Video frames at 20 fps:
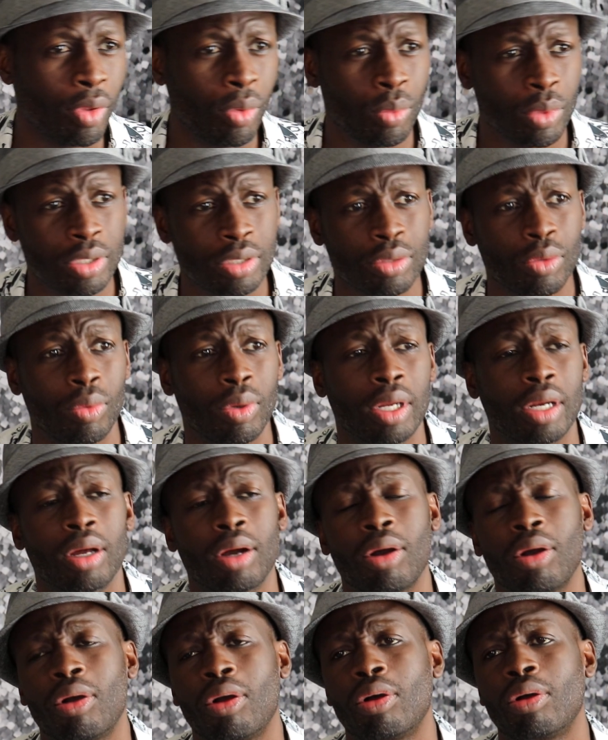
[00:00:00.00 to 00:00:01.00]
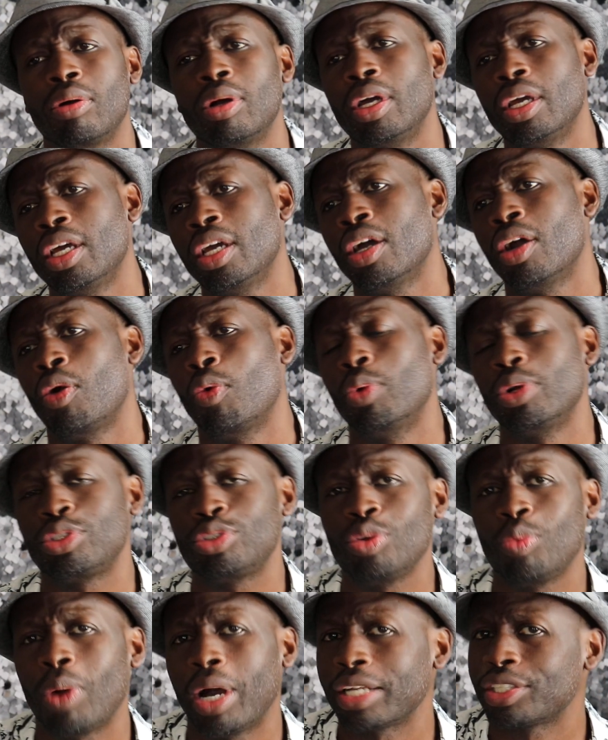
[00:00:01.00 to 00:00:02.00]
What's going on?
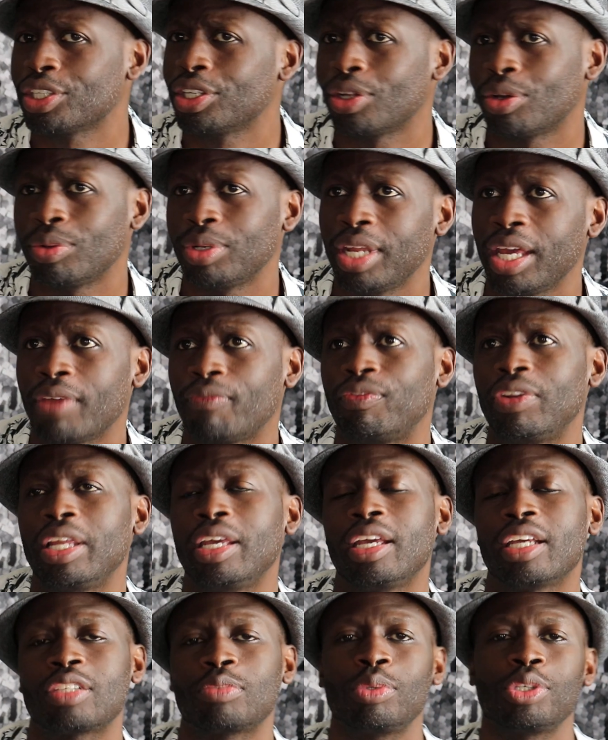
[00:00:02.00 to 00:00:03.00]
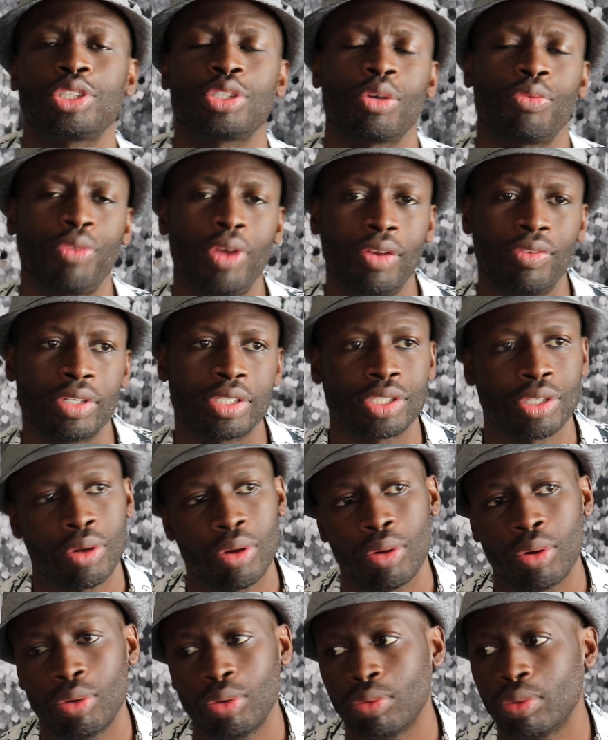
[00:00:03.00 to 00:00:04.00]
What you watching on Netflix? What's your favorite show
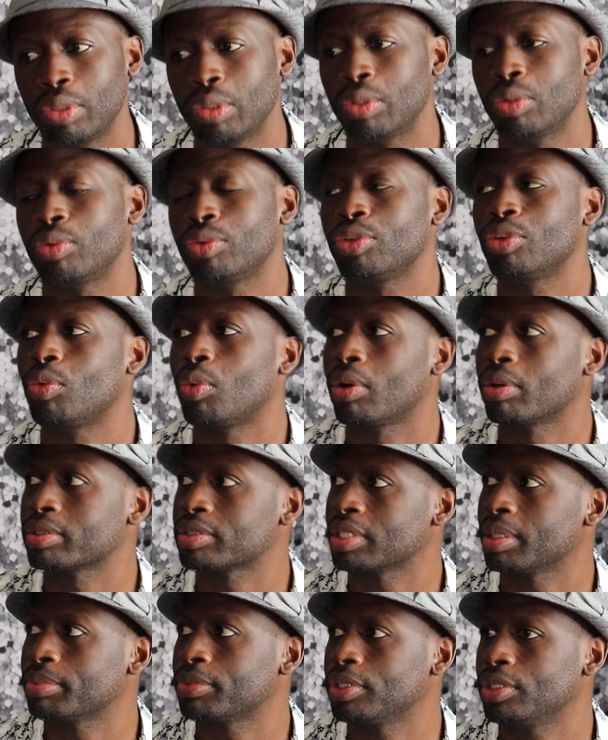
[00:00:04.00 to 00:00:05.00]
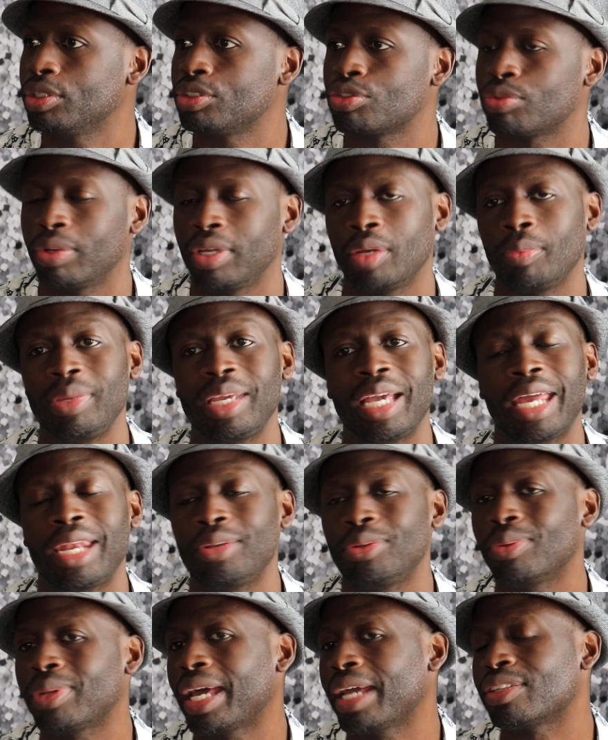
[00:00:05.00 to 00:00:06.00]
on Hulu? You want something to drink? We
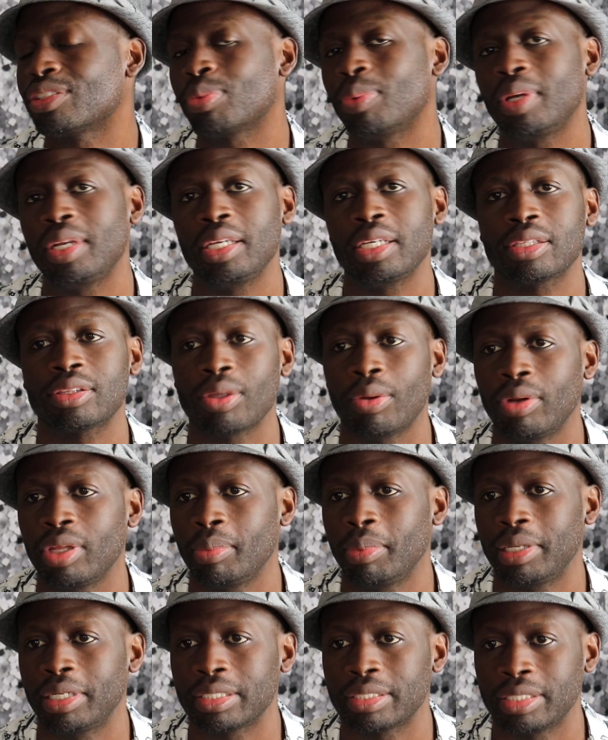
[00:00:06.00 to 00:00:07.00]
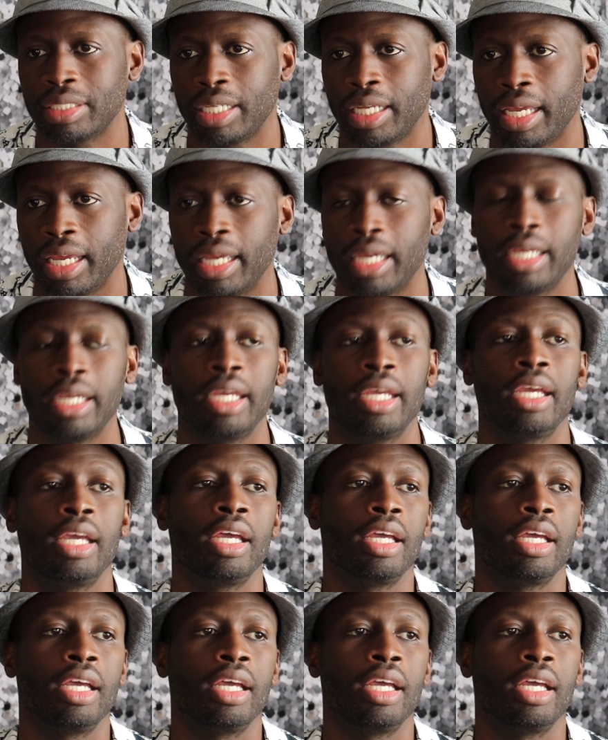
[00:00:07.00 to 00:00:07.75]
gotta do like 20 or 30 minutes of that.